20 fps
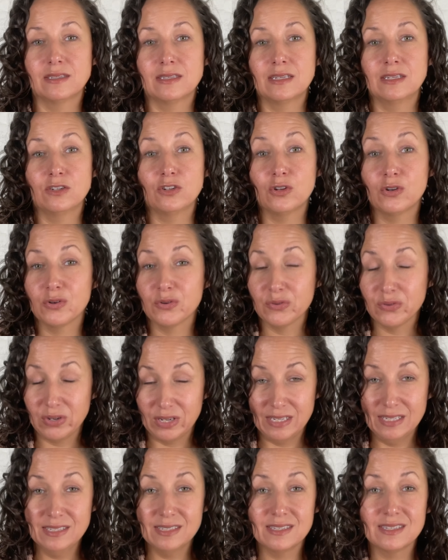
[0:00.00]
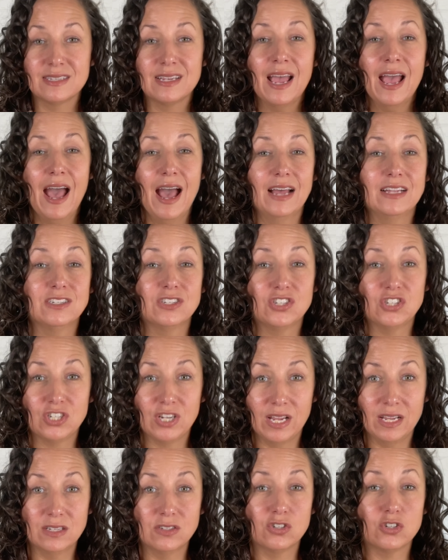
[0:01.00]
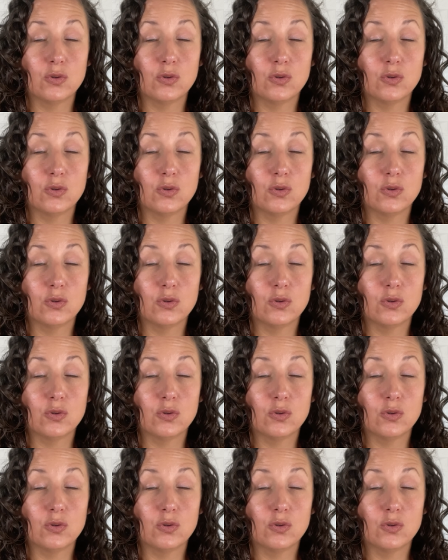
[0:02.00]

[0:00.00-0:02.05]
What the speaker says: increased and changed,